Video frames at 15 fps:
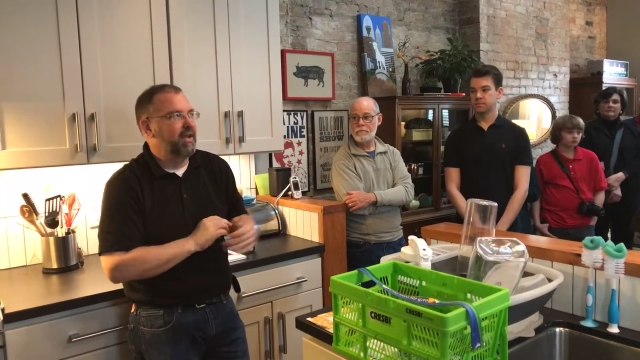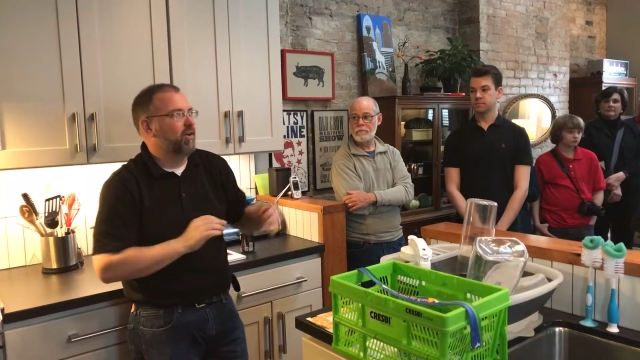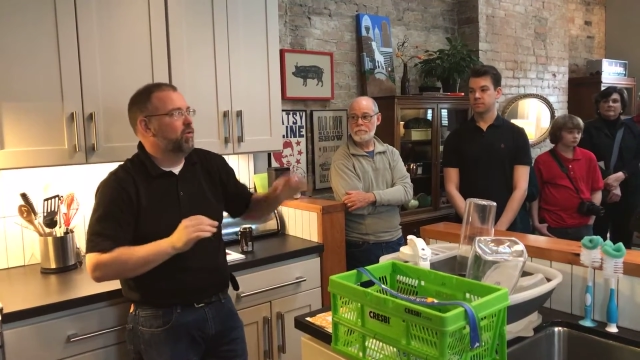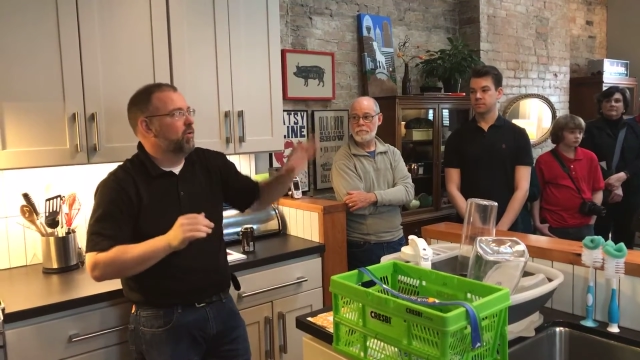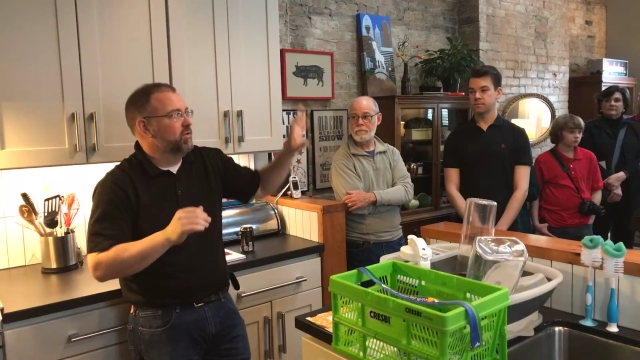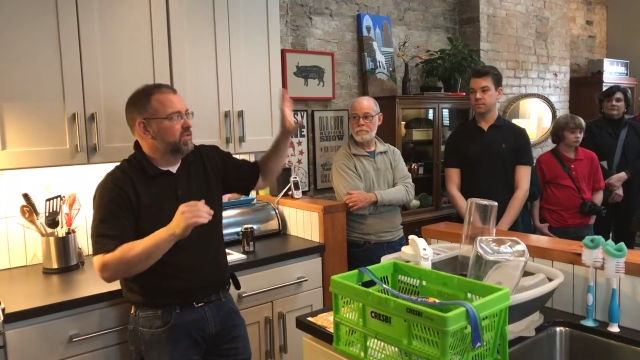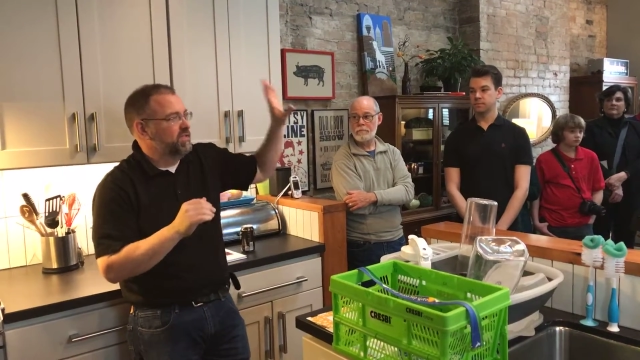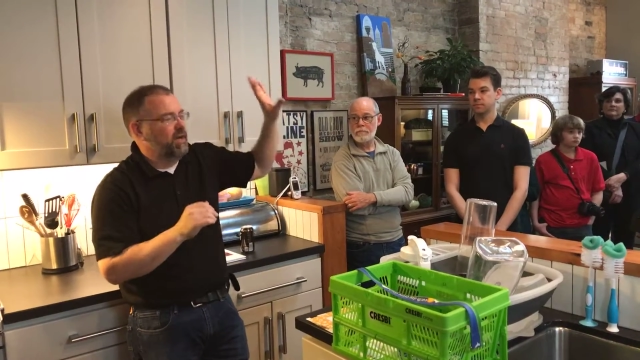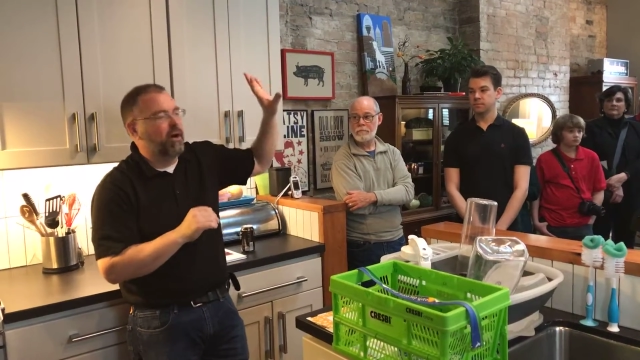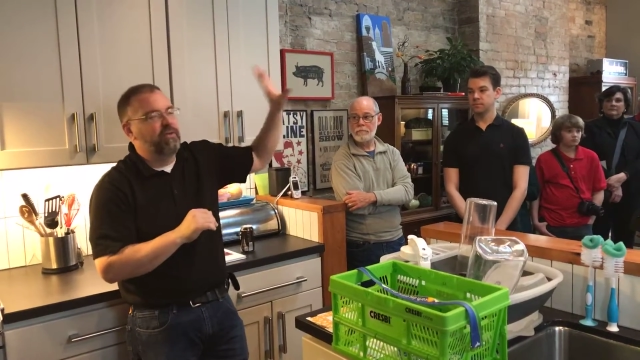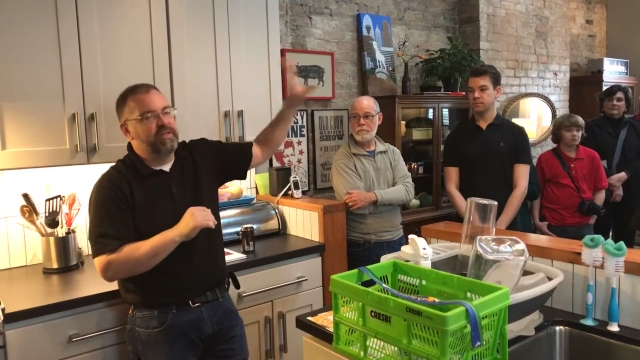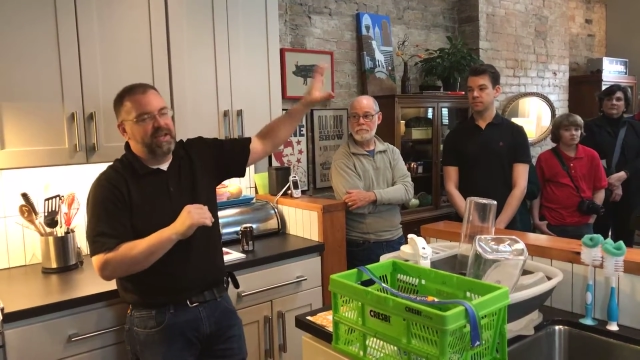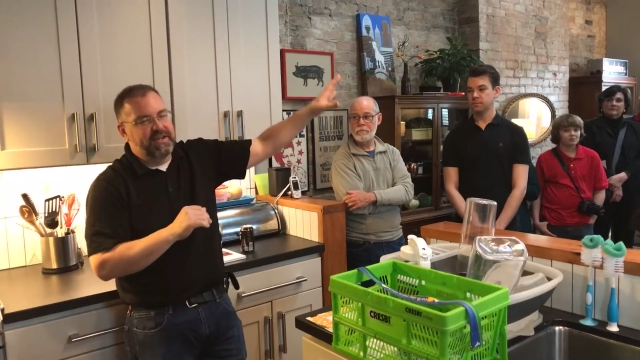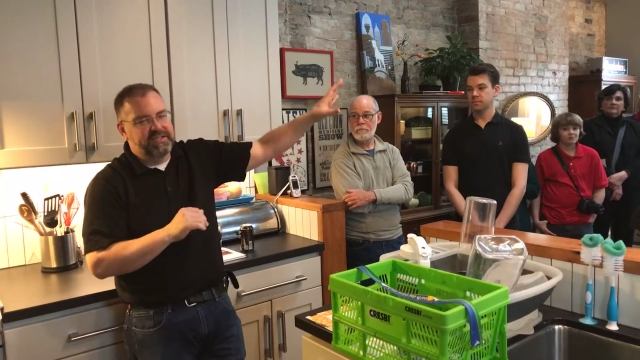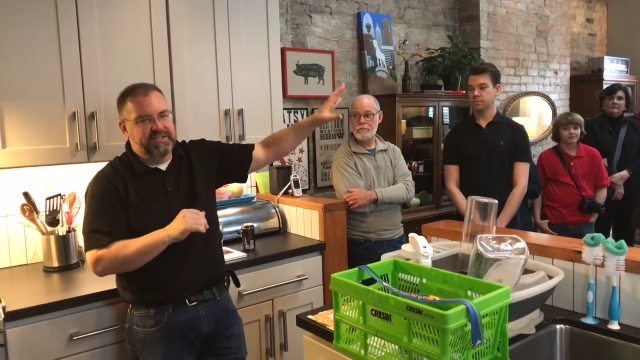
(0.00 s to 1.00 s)
And of course,
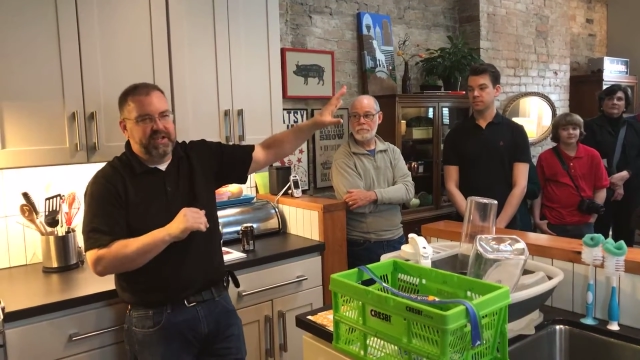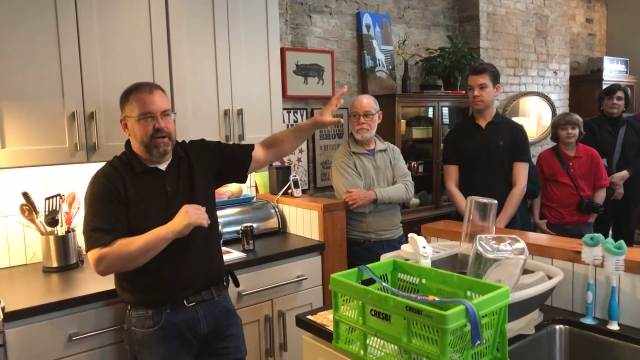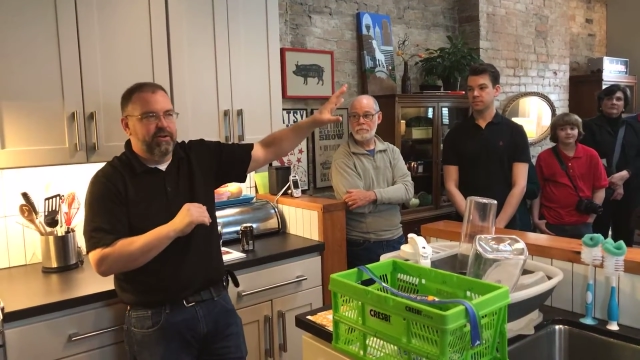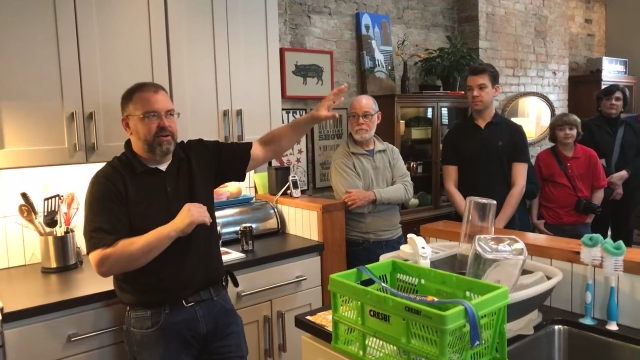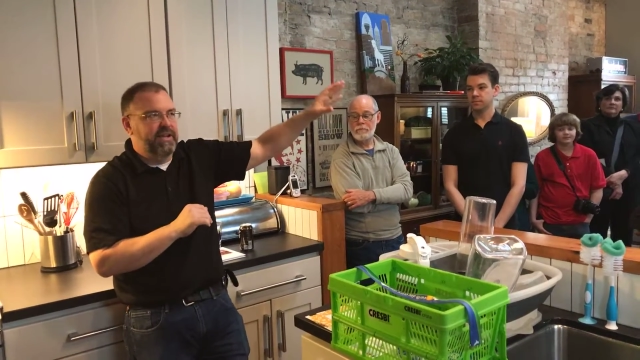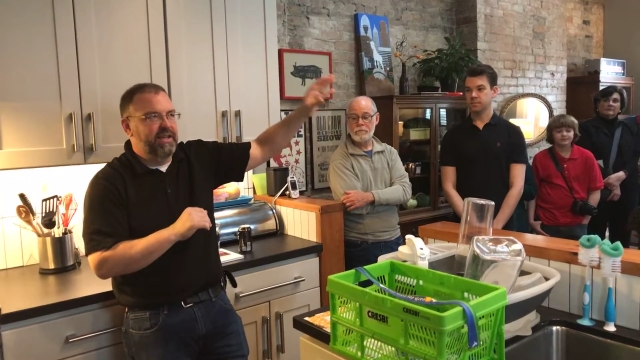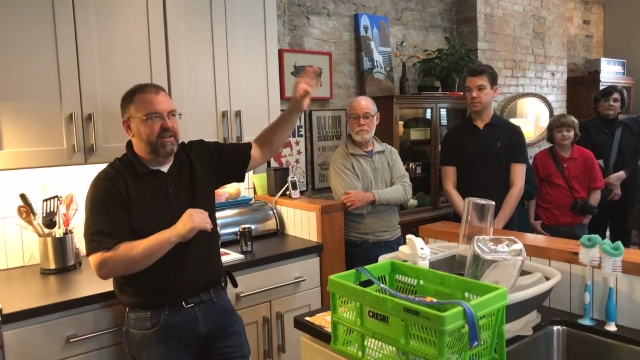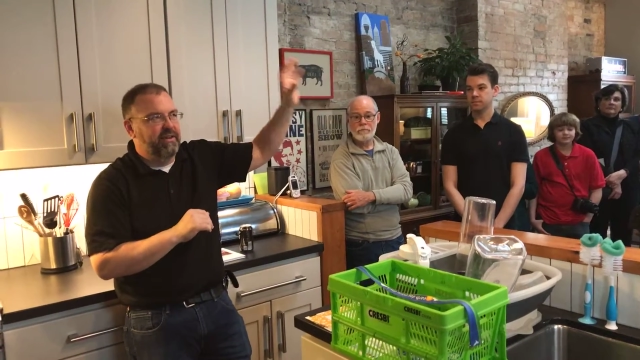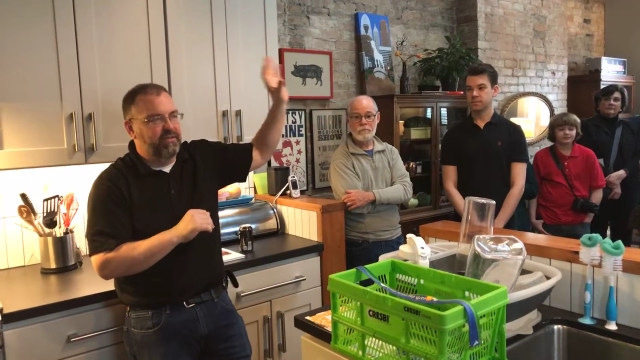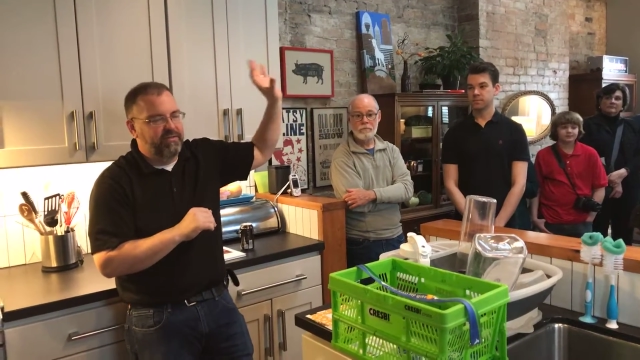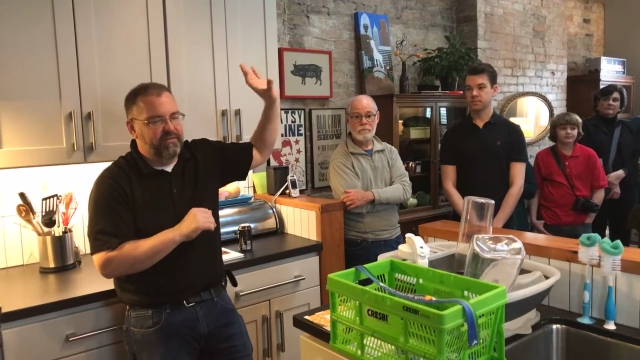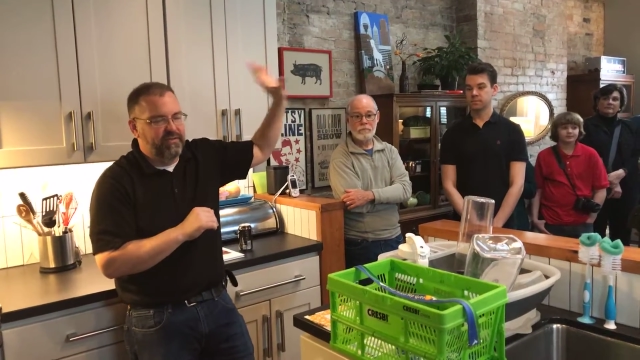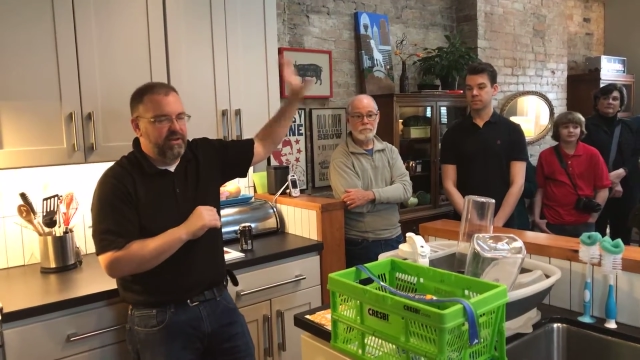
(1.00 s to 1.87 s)
all the exterior details.